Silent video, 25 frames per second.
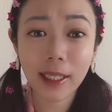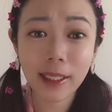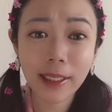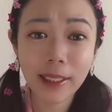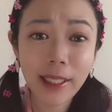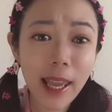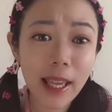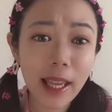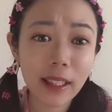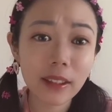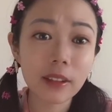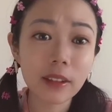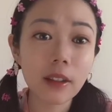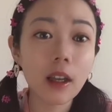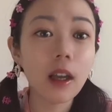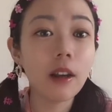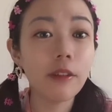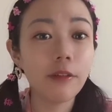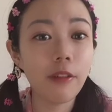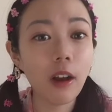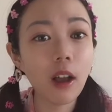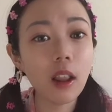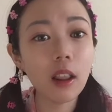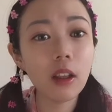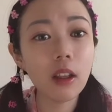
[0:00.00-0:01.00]
Yes,
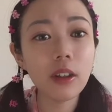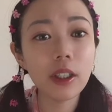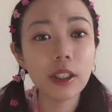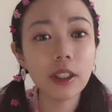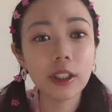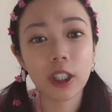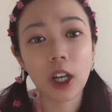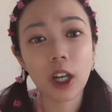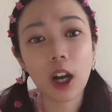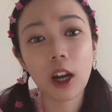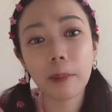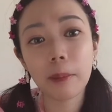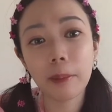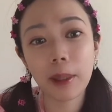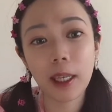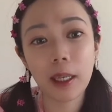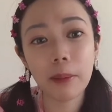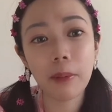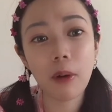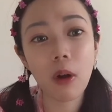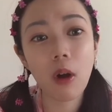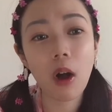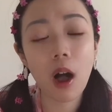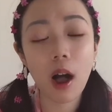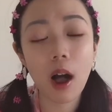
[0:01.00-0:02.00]
follower chart
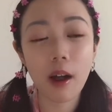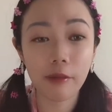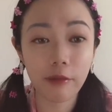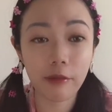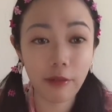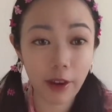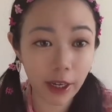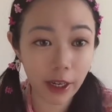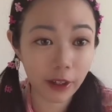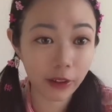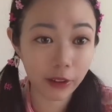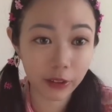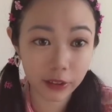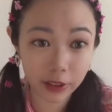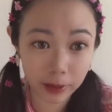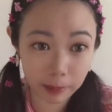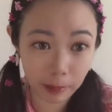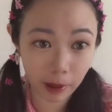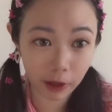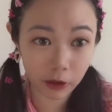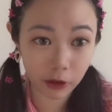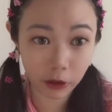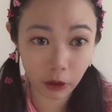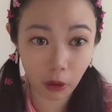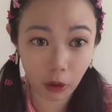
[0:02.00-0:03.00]
people are very
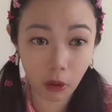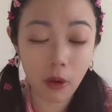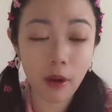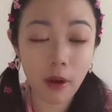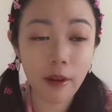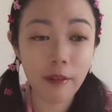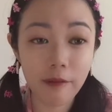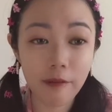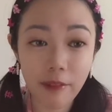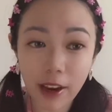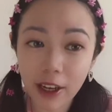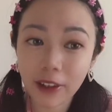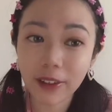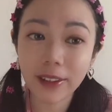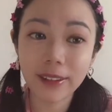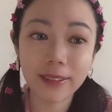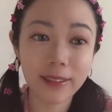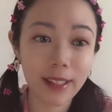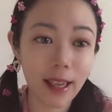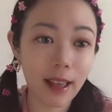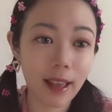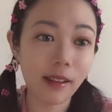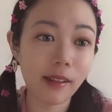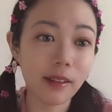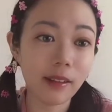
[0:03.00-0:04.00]
special, very
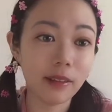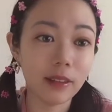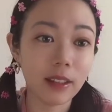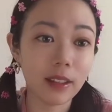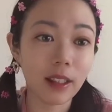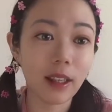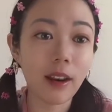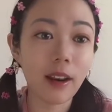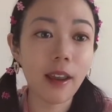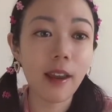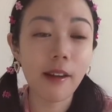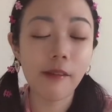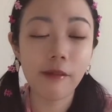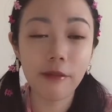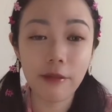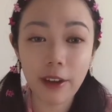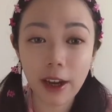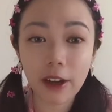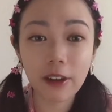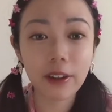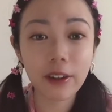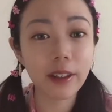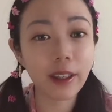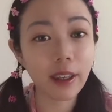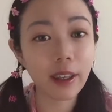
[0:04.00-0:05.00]
talented,
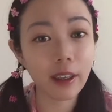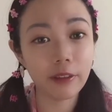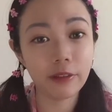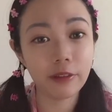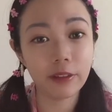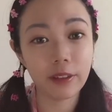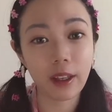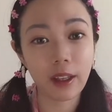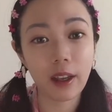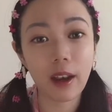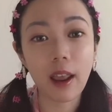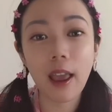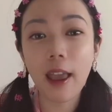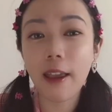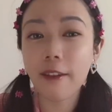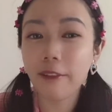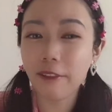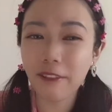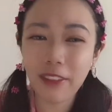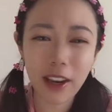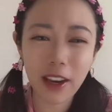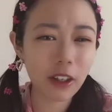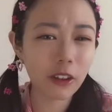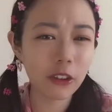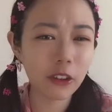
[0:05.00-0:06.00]
very gifted,
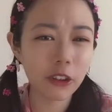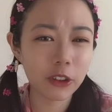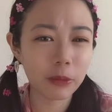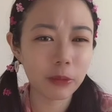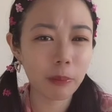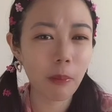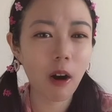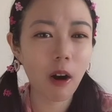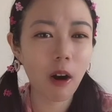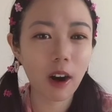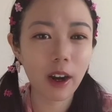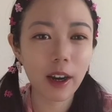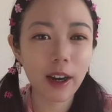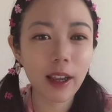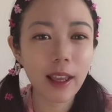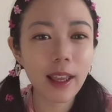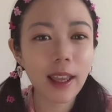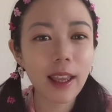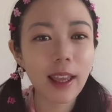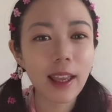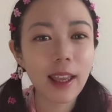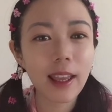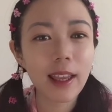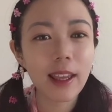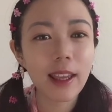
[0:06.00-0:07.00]
very smart.
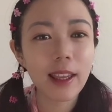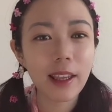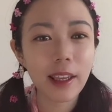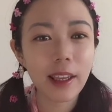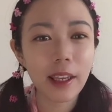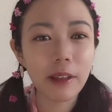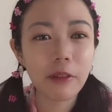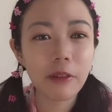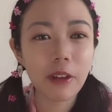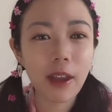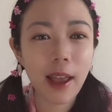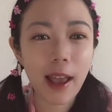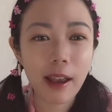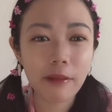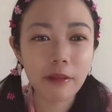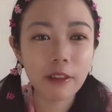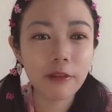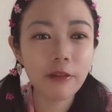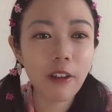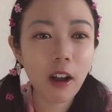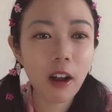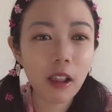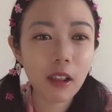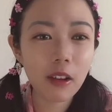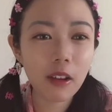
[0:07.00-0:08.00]
If you have a
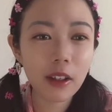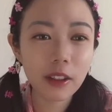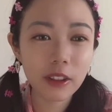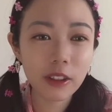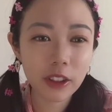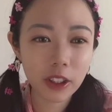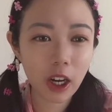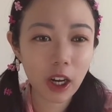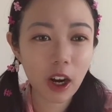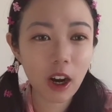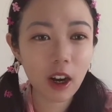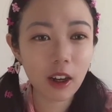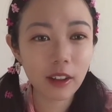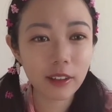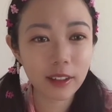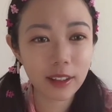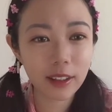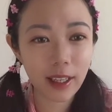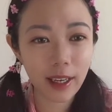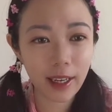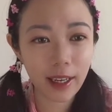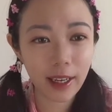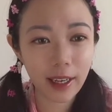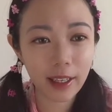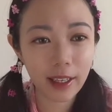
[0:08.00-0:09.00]
follower chart
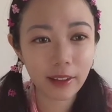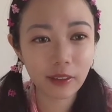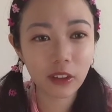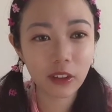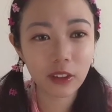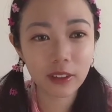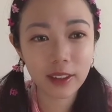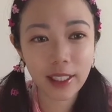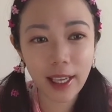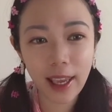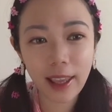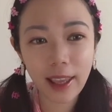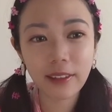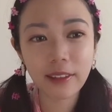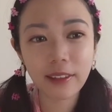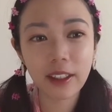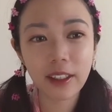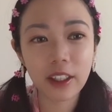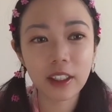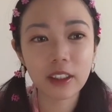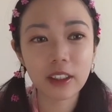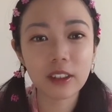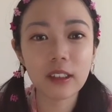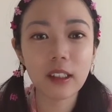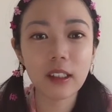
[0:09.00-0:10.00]
and your 10
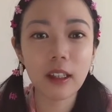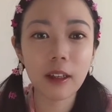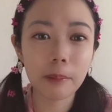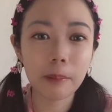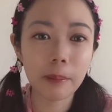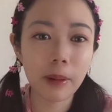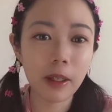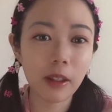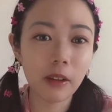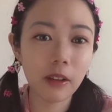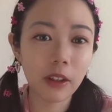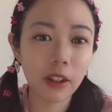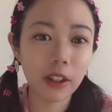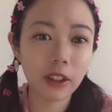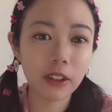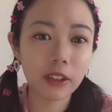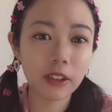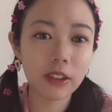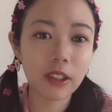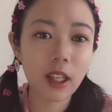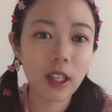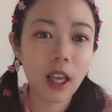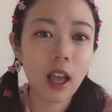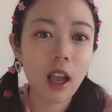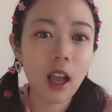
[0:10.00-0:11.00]
years luck
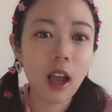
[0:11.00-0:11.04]
pillars